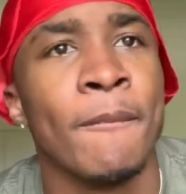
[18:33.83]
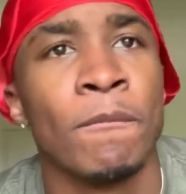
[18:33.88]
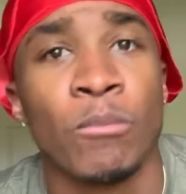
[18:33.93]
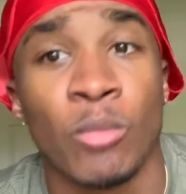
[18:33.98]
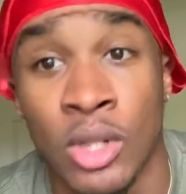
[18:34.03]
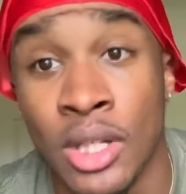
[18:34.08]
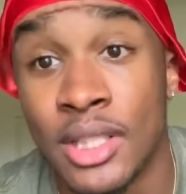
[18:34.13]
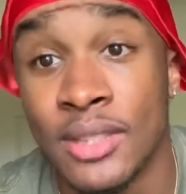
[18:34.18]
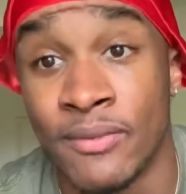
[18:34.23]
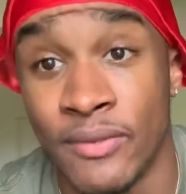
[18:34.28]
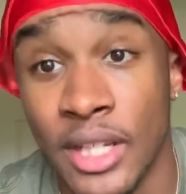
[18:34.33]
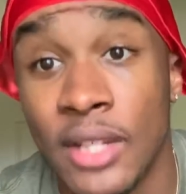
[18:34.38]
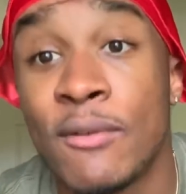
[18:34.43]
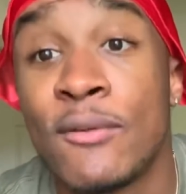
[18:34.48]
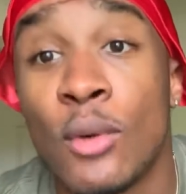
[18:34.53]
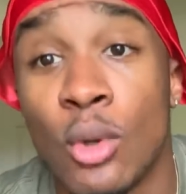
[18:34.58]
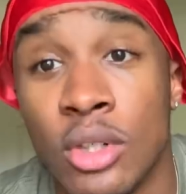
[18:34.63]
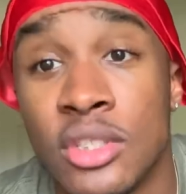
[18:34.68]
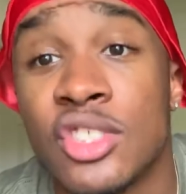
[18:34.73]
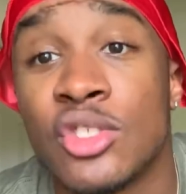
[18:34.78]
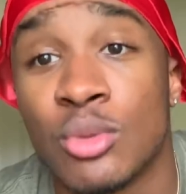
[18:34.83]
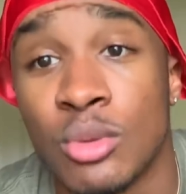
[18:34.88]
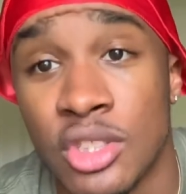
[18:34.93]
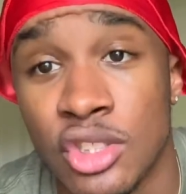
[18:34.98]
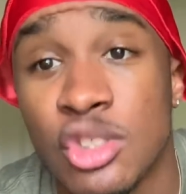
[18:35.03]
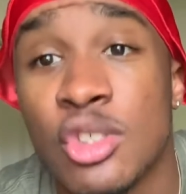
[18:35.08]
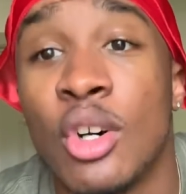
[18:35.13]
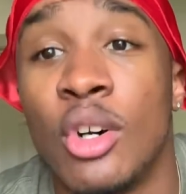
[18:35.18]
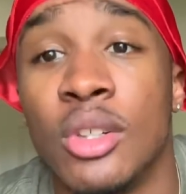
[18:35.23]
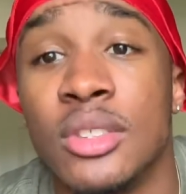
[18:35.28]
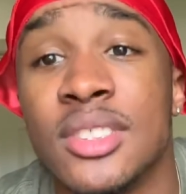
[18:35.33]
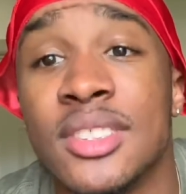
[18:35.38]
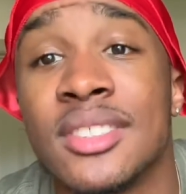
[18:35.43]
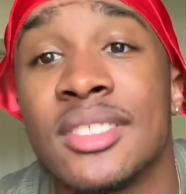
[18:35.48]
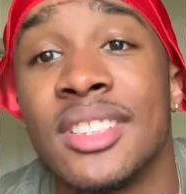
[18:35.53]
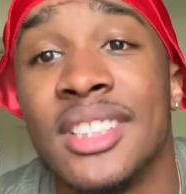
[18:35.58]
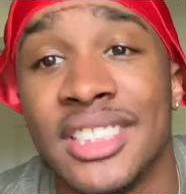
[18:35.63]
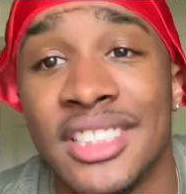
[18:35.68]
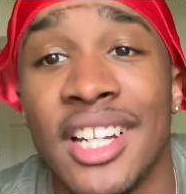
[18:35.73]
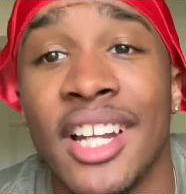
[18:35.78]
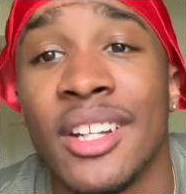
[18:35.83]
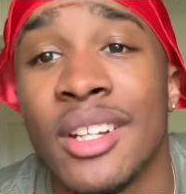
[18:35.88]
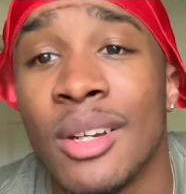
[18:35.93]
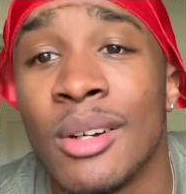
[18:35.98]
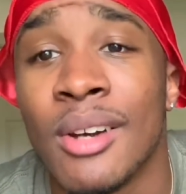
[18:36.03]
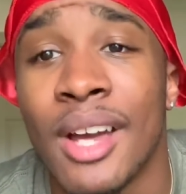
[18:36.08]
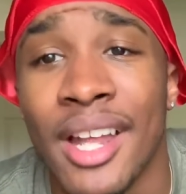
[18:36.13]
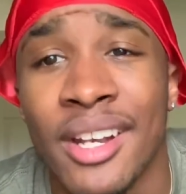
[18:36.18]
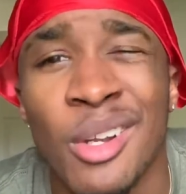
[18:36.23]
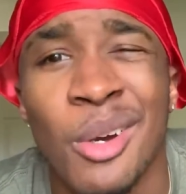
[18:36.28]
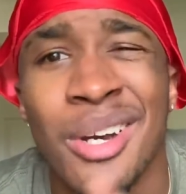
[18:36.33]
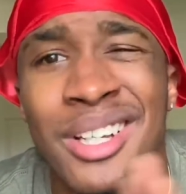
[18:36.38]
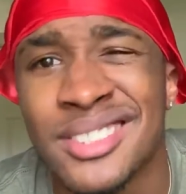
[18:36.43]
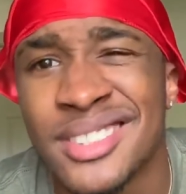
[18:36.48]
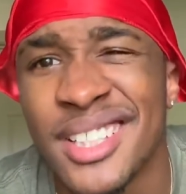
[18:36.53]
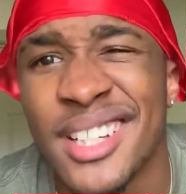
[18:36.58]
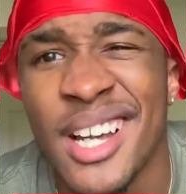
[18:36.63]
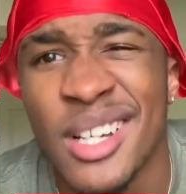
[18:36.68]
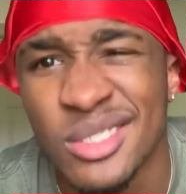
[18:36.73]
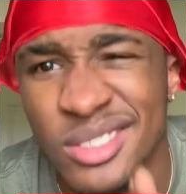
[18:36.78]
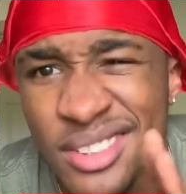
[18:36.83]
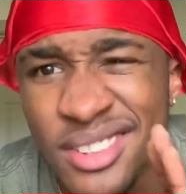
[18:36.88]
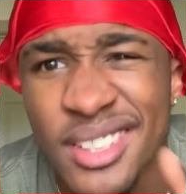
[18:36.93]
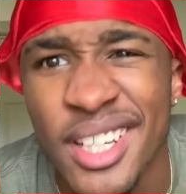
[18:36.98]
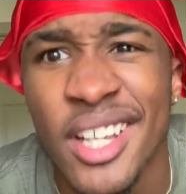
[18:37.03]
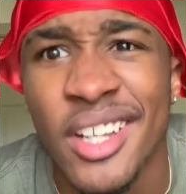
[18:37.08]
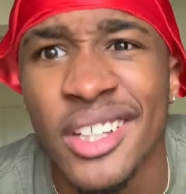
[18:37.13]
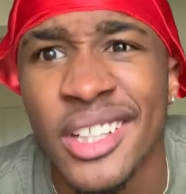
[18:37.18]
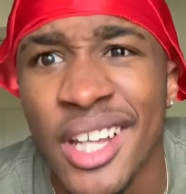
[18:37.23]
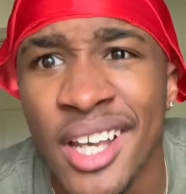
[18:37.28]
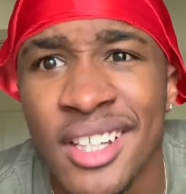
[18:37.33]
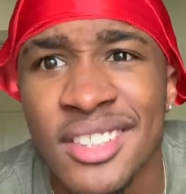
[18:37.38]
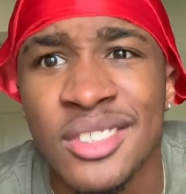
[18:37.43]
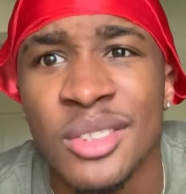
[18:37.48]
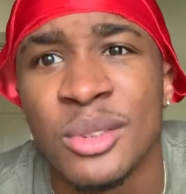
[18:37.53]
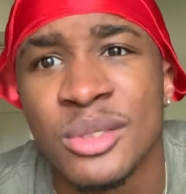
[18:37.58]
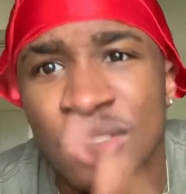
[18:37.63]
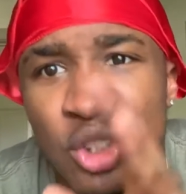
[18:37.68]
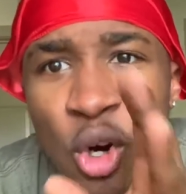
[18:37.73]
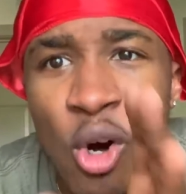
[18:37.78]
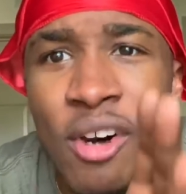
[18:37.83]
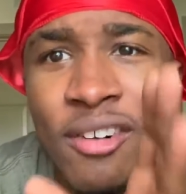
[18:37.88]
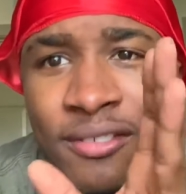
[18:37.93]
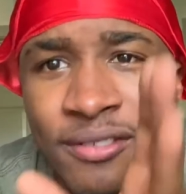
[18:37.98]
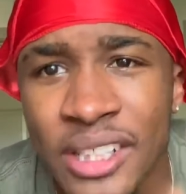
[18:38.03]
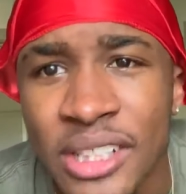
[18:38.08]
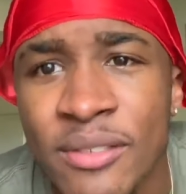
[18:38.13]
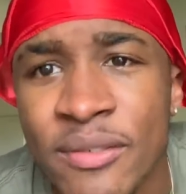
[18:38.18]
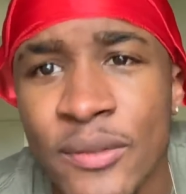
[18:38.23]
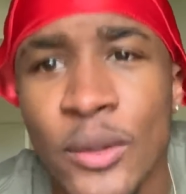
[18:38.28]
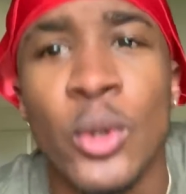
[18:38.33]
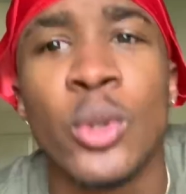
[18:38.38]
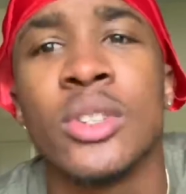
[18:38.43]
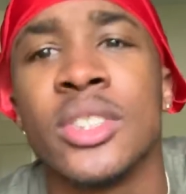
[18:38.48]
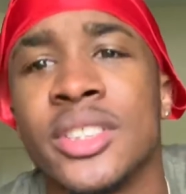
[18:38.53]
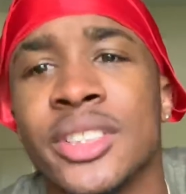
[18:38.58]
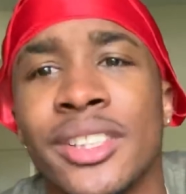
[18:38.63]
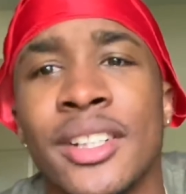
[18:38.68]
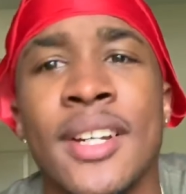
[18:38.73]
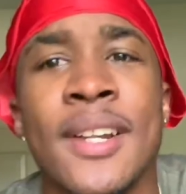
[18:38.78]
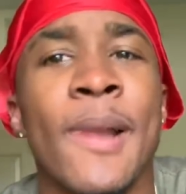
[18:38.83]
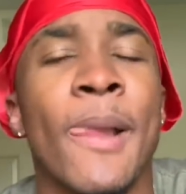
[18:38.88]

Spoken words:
Because Vic Forge is what it's called. Just to let y'all know. I know I said I was going to tell y'all. So it's called Vic Forge.